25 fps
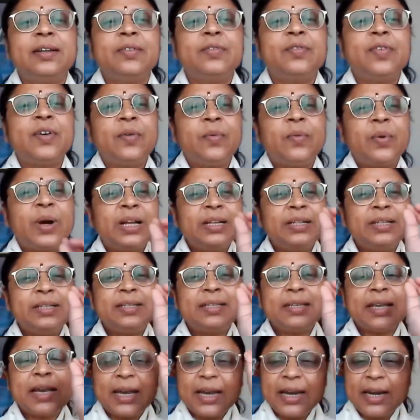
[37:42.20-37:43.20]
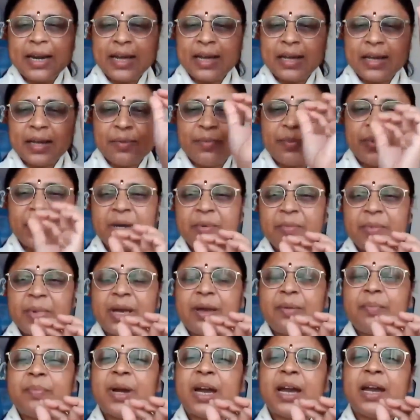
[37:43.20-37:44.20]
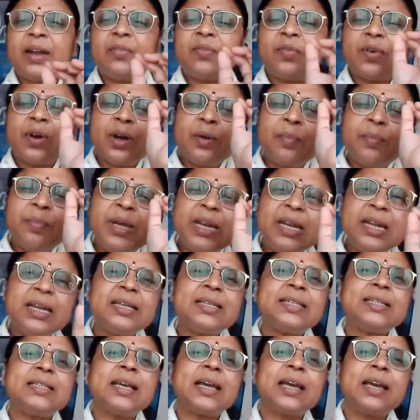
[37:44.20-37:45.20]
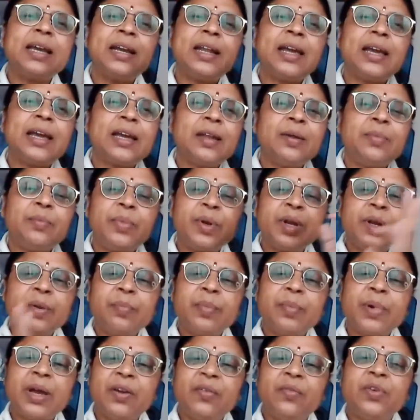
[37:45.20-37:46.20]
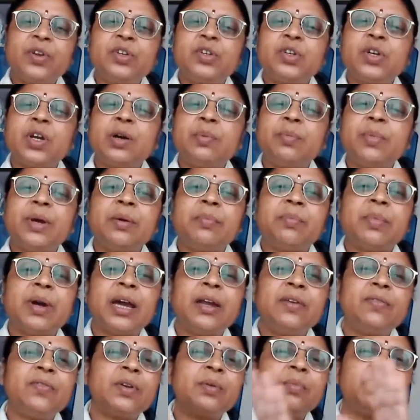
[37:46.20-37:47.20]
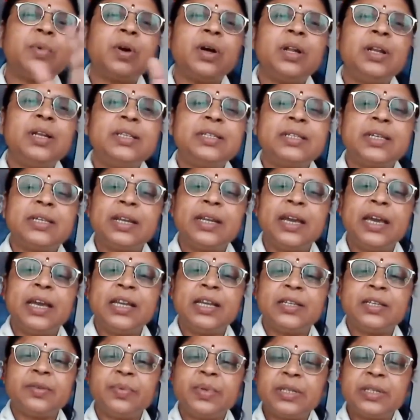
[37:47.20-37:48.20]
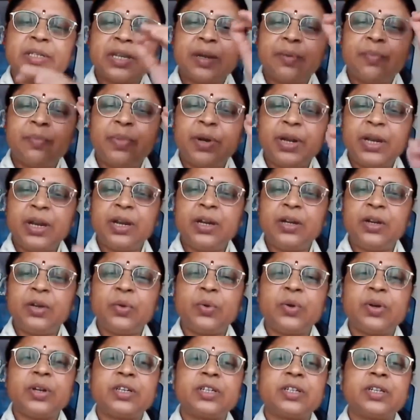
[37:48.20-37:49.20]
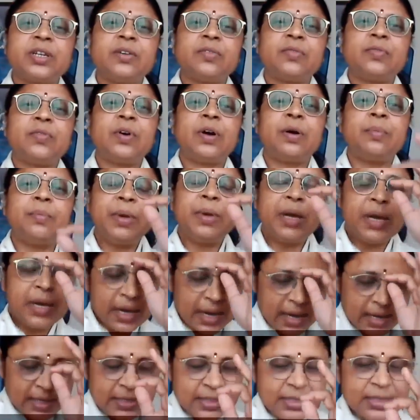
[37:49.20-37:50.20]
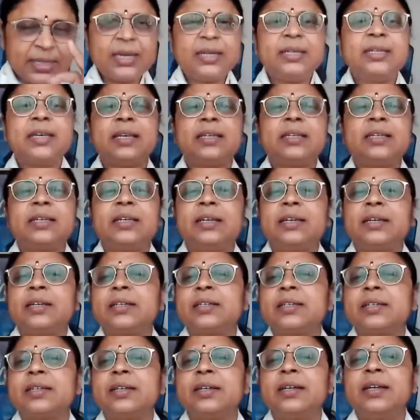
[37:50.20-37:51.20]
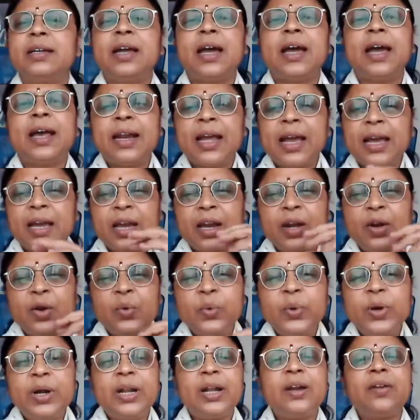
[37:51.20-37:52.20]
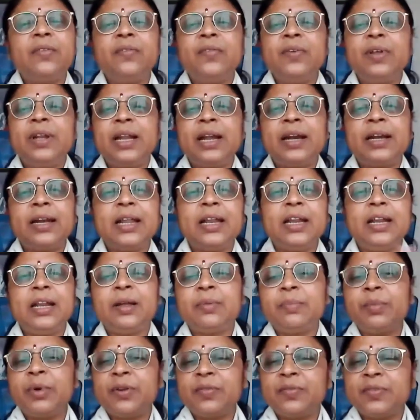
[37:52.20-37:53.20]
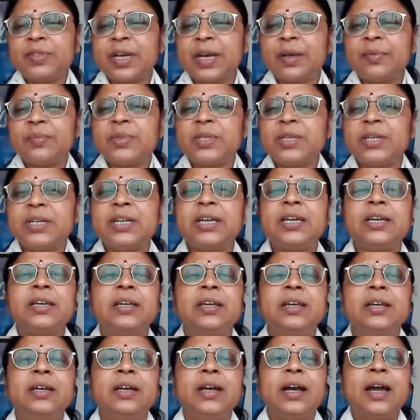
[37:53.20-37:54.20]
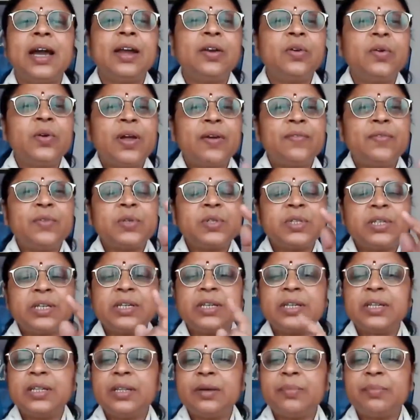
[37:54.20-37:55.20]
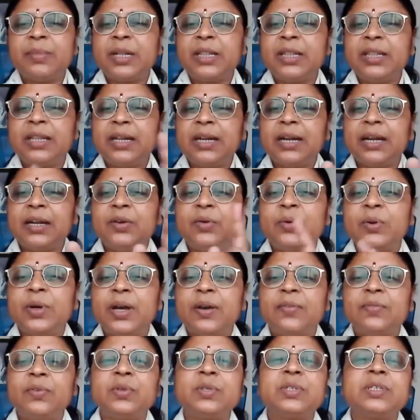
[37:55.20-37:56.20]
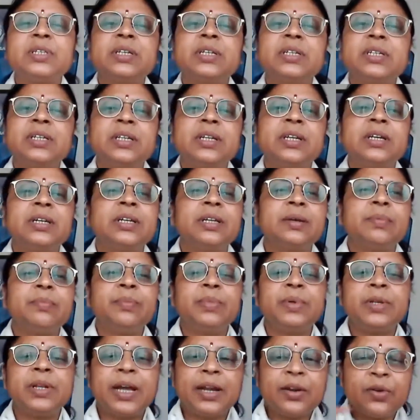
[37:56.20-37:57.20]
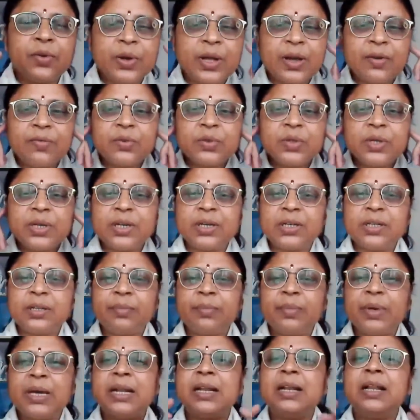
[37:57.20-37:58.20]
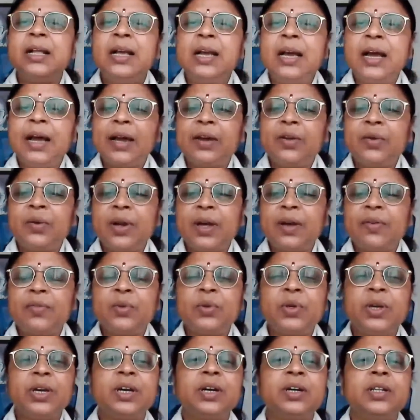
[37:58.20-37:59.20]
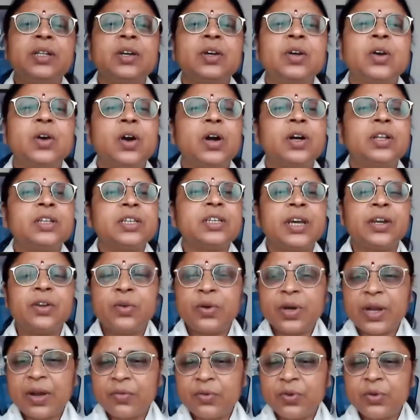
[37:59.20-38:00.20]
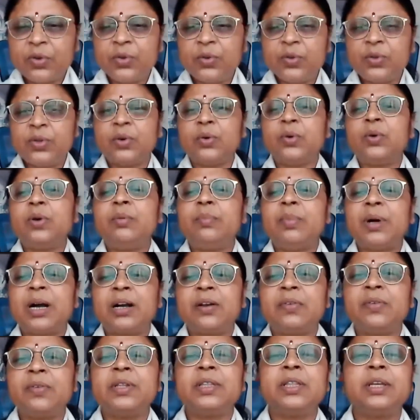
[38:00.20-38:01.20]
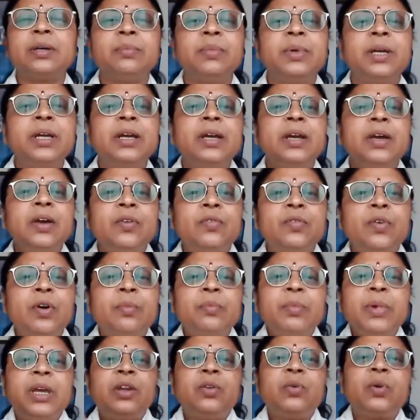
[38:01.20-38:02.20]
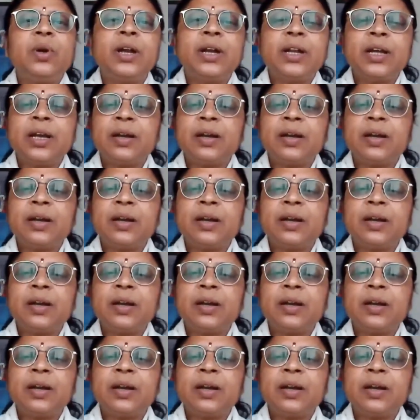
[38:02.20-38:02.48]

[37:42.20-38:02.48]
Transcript: For one second I can bring my mind, for a millisecond I can bring my, withdraw my mind from all its engagements and bring it to Krishna form and say Jai Shri Krishna. And I can do it at will at any number of times a day. I don't have to sit in the mandir, I don't have to sit in a temple, I don't have to hear the bell, I don't have to hear the conch, I don't have to do the whole Bhagavatam for me to get